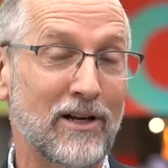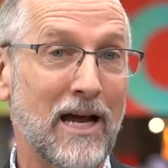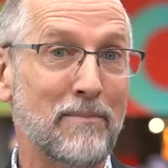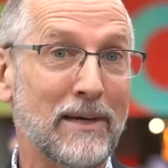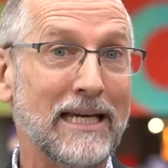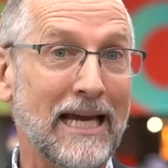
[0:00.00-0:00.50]
that
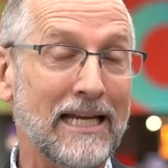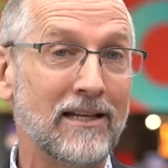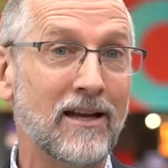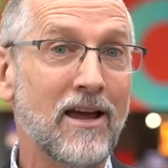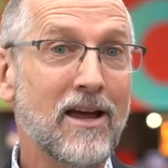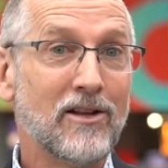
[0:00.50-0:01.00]
I
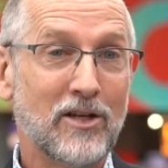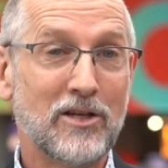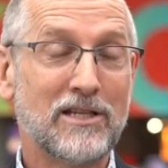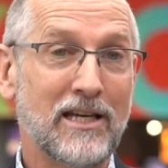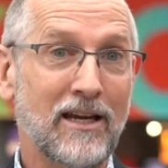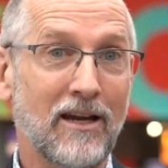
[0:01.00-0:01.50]
begin to
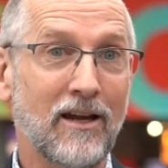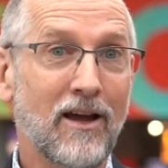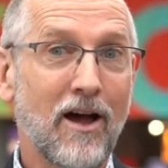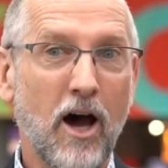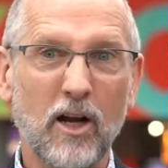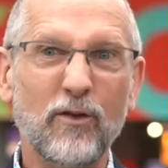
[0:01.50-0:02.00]
see
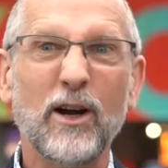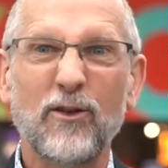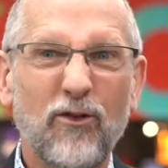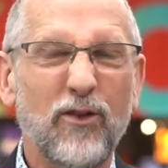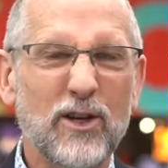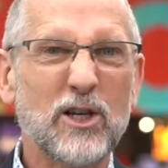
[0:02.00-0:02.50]
on a very
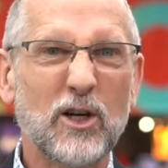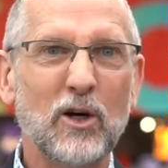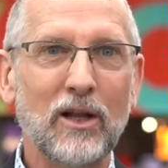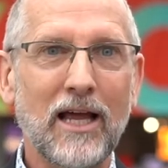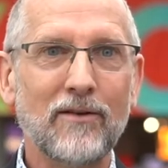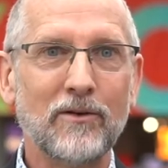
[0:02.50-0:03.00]

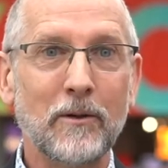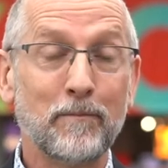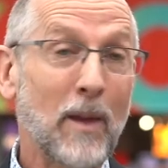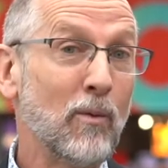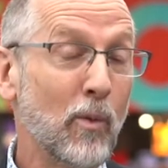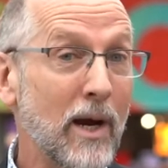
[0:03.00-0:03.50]
physical level.
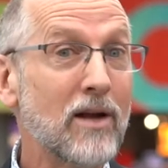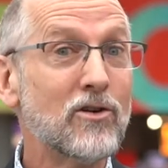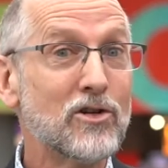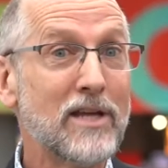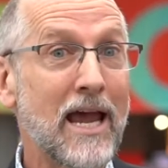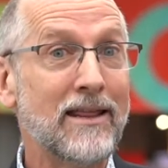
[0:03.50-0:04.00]
And when we
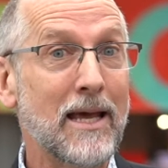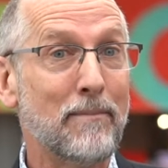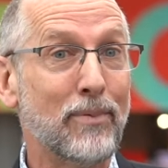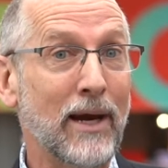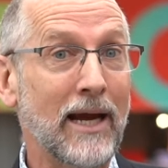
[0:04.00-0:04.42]
understand that